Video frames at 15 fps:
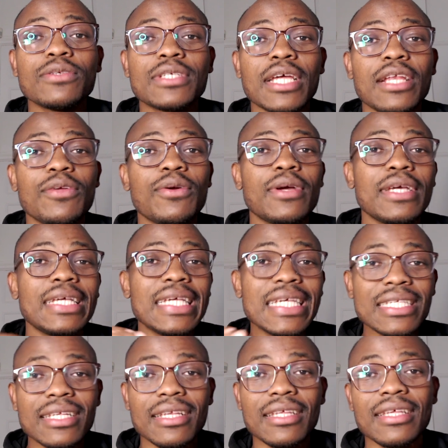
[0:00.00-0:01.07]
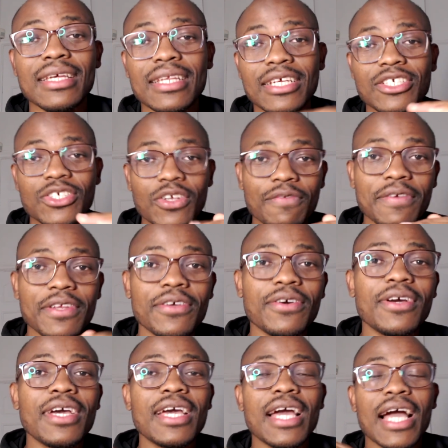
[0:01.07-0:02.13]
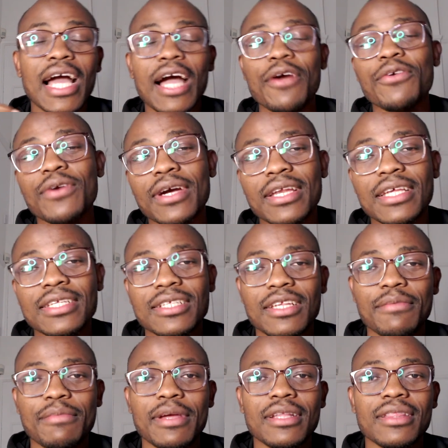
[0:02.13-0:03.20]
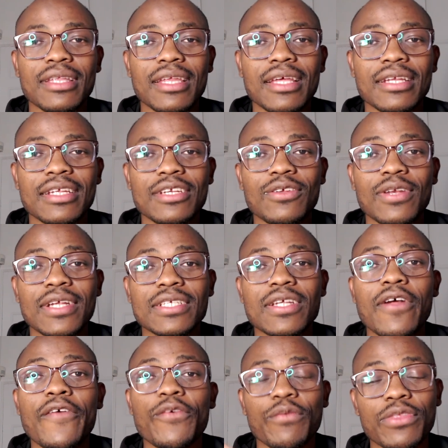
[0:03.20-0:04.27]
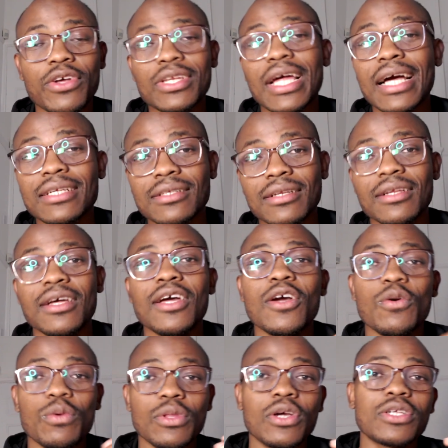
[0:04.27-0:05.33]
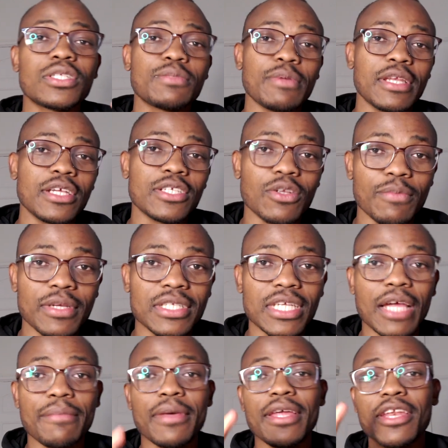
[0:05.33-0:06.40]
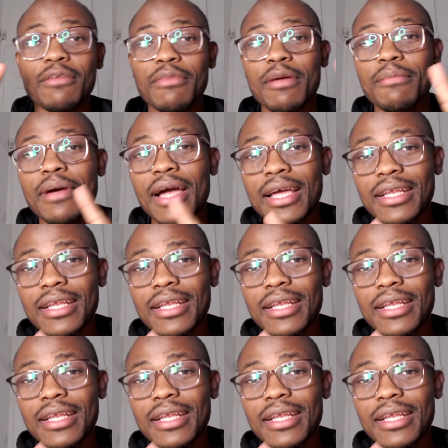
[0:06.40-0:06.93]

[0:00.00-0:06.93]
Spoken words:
tell you easily in a short video how you can easily make $300 without hassle, without spending so much time. And remember, I